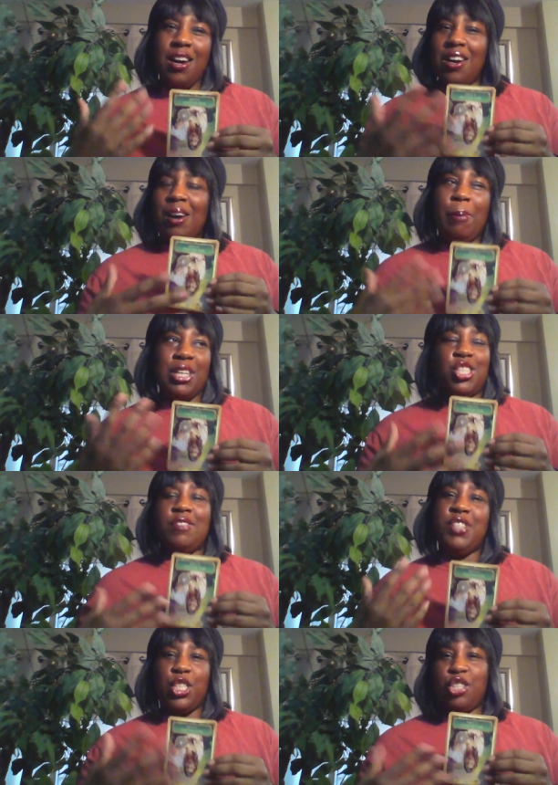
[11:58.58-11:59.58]
a bunch
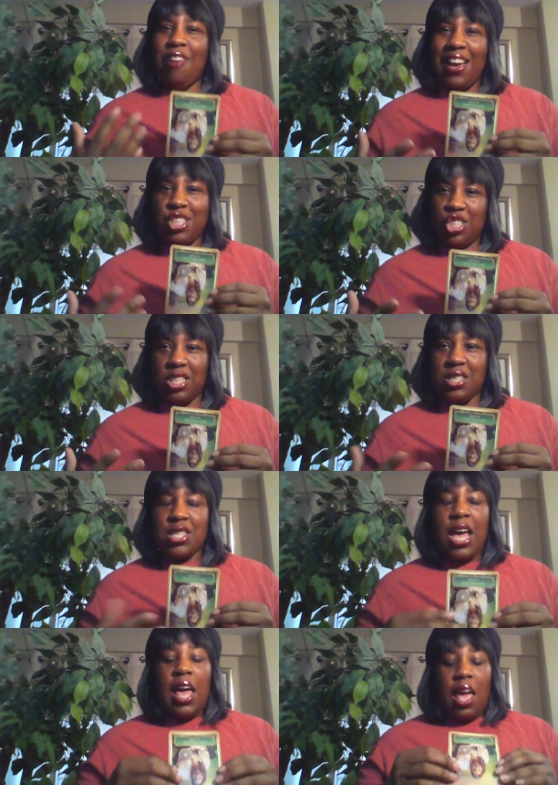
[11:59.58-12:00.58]
of distractions.
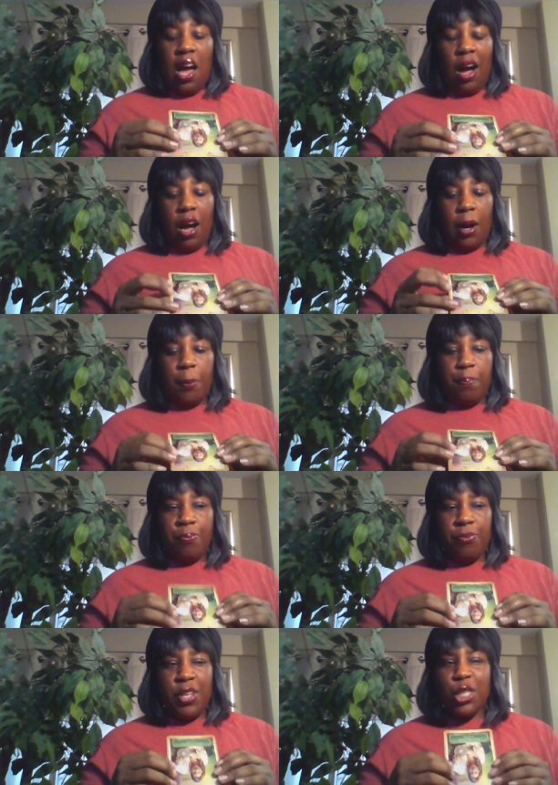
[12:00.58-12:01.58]
Um,
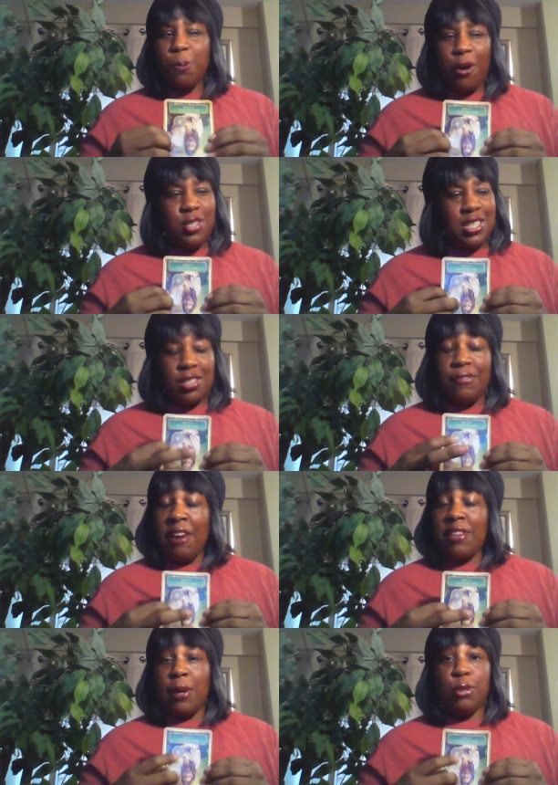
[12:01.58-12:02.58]
this person is
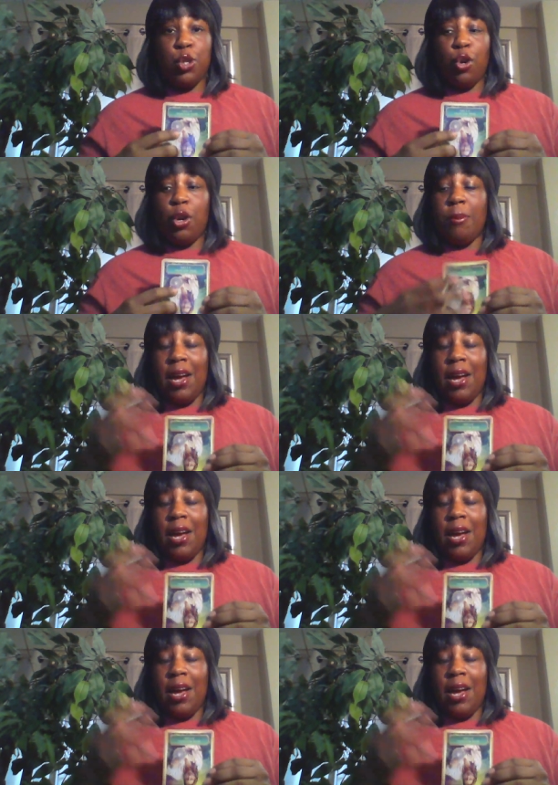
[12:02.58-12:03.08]
very absorbed,